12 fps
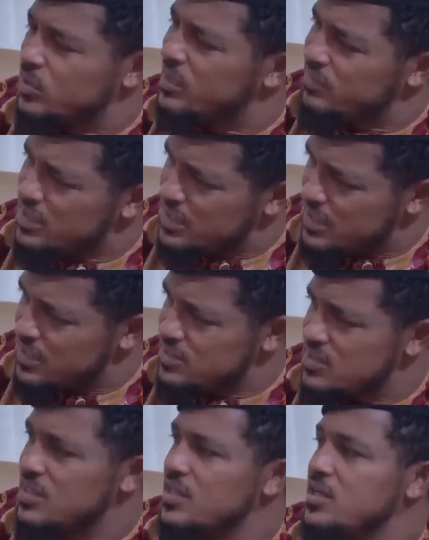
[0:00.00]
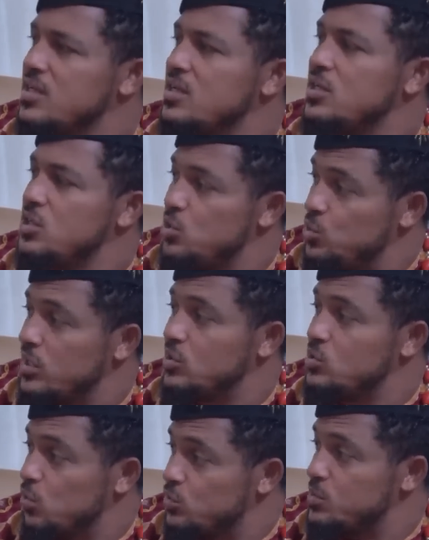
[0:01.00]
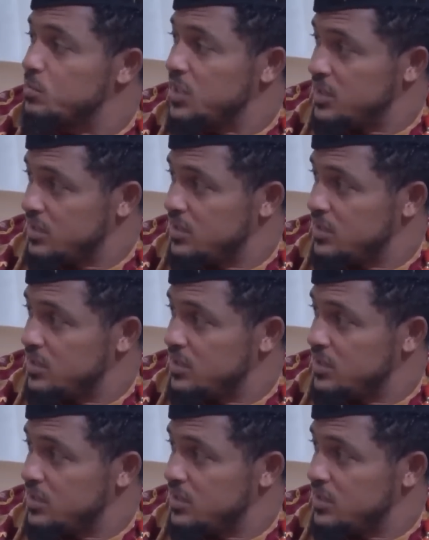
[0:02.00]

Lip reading: Whatever it is, you can talk to me.